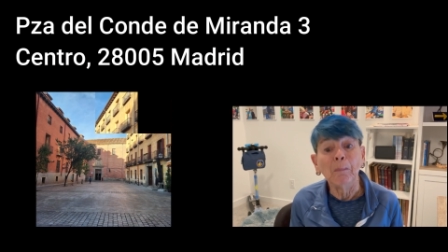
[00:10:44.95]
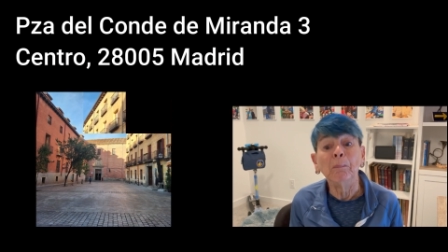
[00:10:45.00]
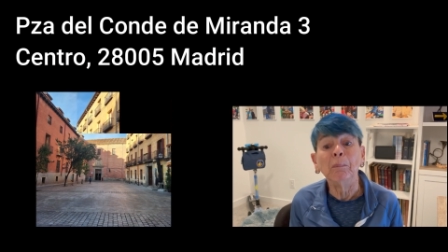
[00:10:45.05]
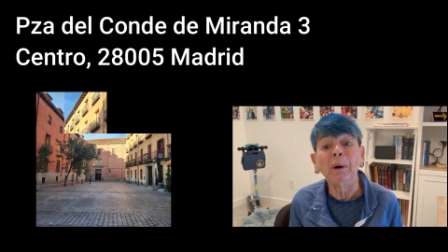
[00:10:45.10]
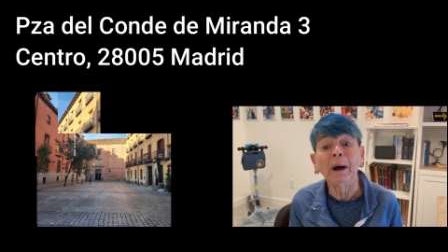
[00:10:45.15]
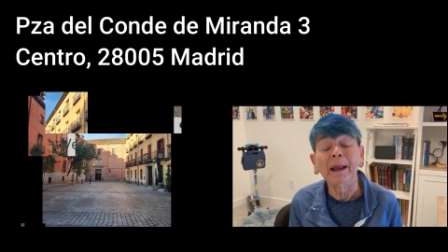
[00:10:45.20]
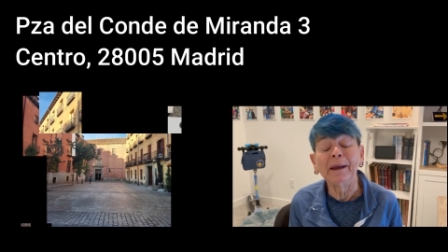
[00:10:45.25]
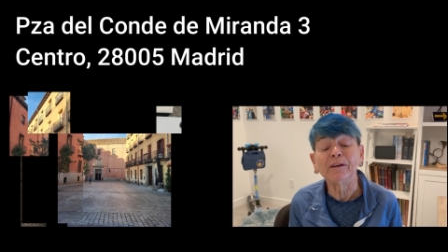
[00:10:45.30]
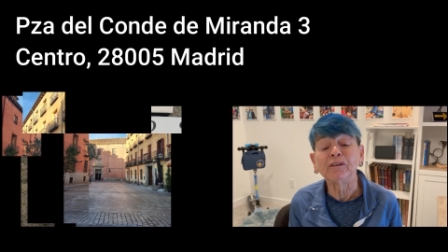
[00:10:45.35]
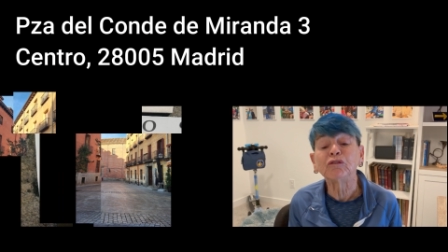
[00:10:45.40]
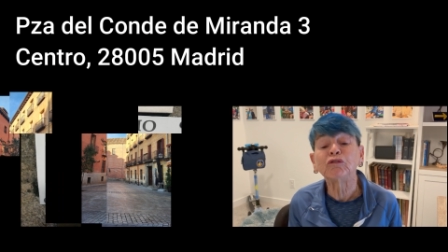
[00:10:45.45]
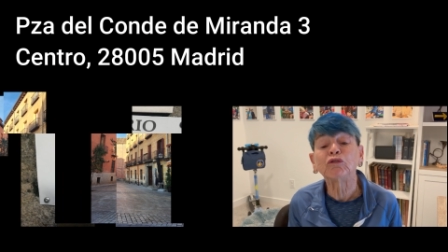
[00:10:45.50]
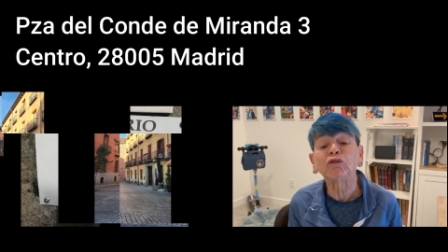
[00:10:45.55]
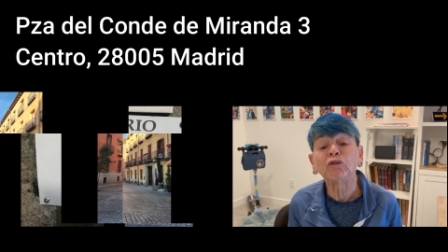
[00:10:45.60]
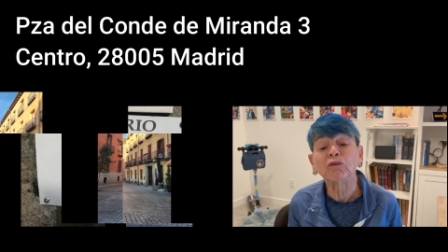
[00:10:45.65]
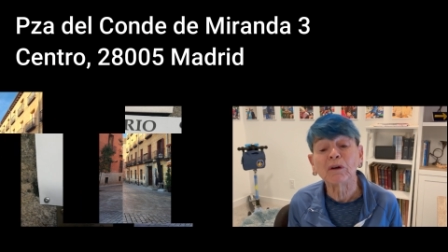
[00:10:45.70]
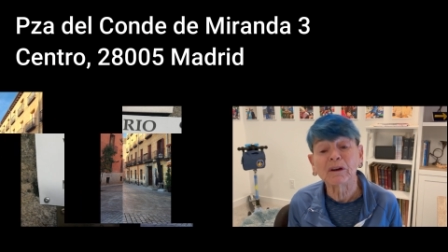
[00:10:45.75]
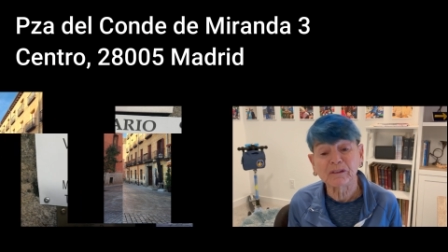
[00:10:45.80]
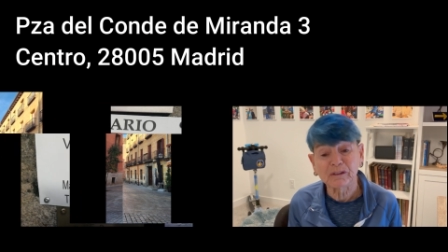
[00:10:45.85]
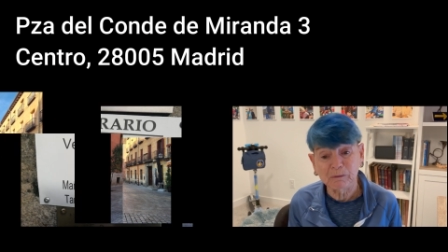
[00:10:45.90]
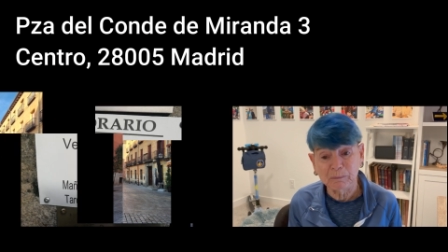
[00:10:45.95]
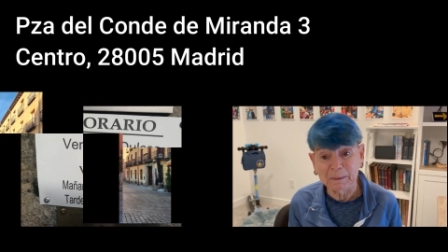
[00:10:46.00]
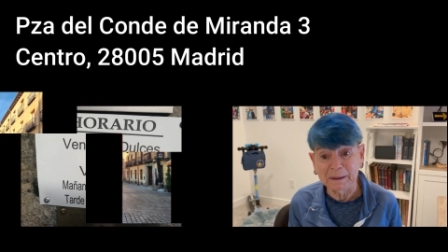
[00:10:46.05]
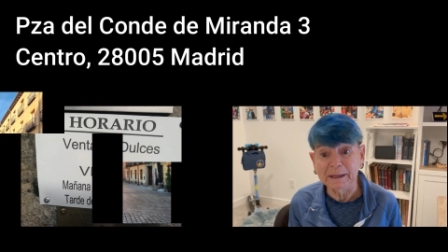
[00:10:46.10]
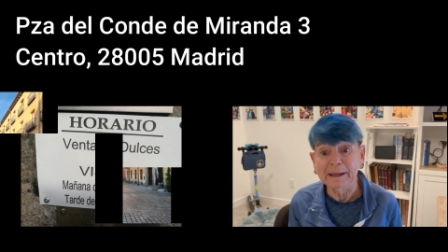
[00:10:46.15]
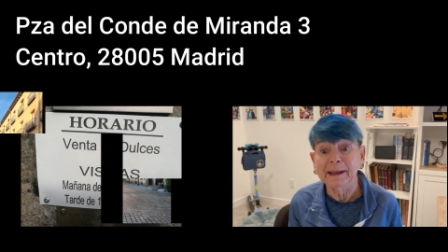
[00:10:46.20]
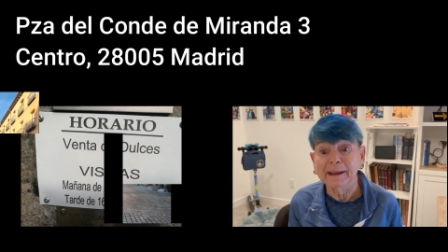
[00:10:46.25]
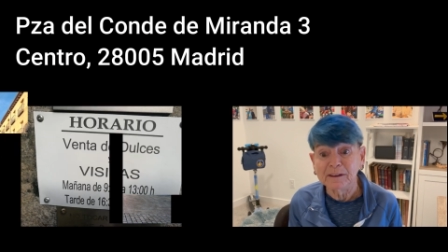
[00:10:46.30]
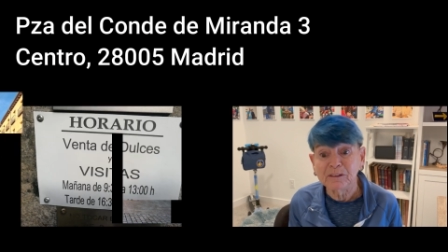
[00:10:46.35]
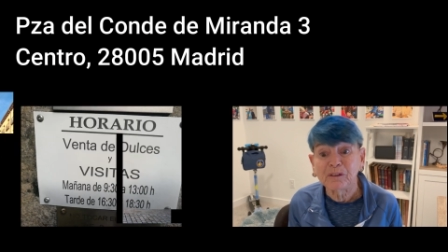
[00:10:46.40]
but trust
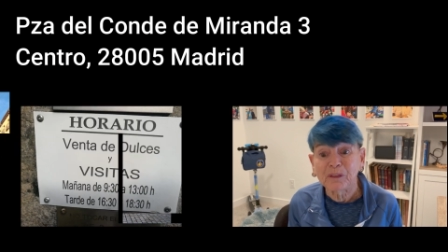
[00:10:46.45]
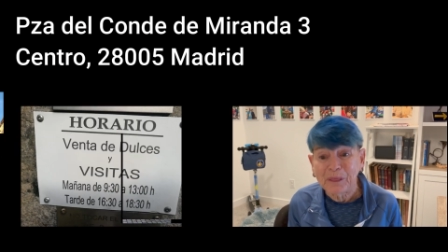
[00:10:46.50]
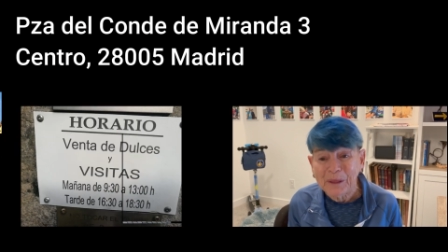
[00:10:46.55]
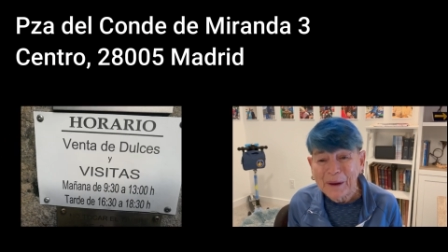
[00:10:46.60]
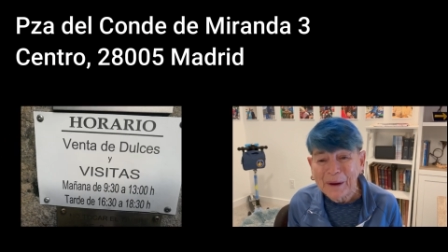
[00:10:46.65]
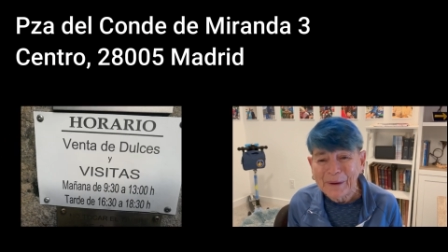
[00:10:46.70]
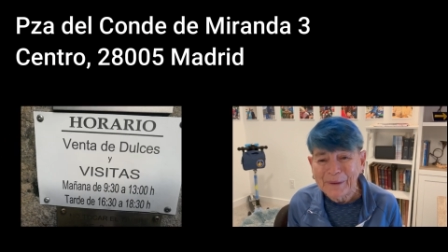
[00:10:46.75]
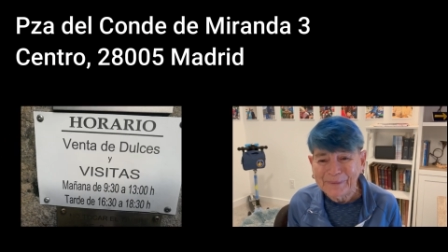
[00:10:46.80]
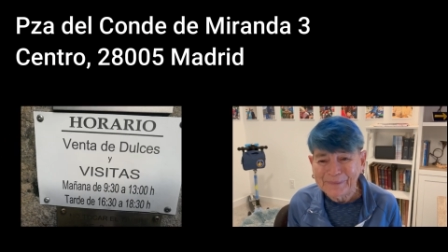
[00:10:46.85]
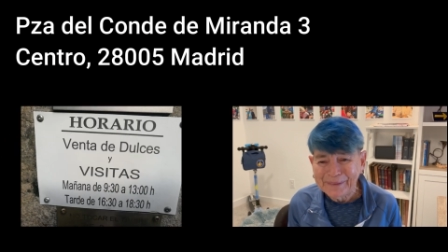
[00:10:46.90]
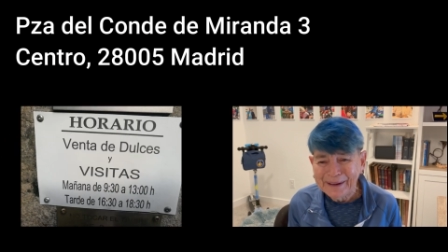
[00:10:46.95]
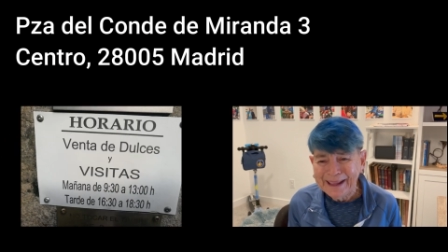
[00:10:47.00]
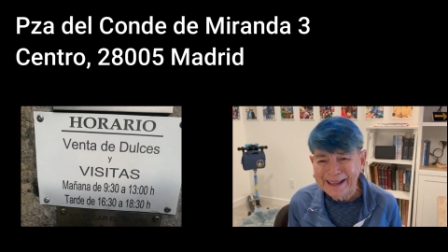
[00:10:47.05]
me, it's there.